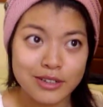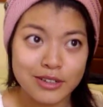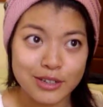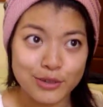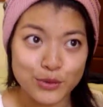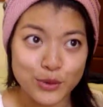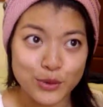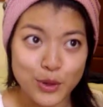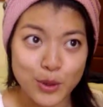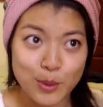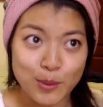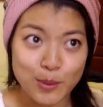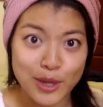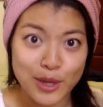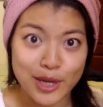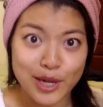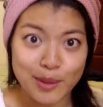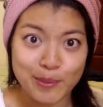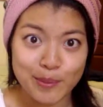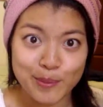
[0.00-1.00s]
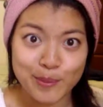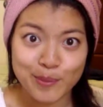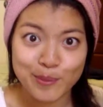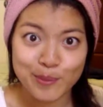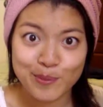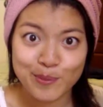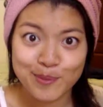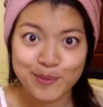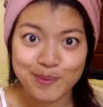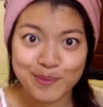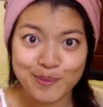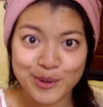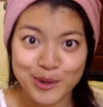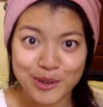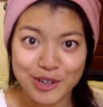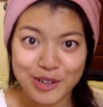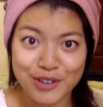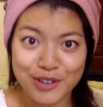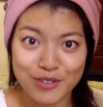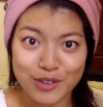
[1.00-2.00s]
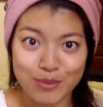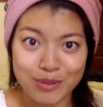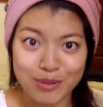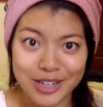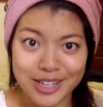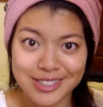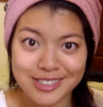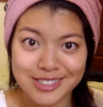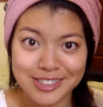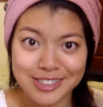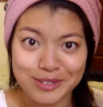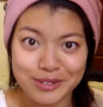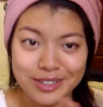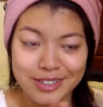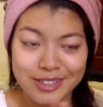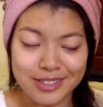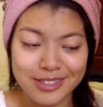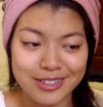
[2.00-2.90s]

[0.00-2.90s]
if you know me, I'm all over the place anyway,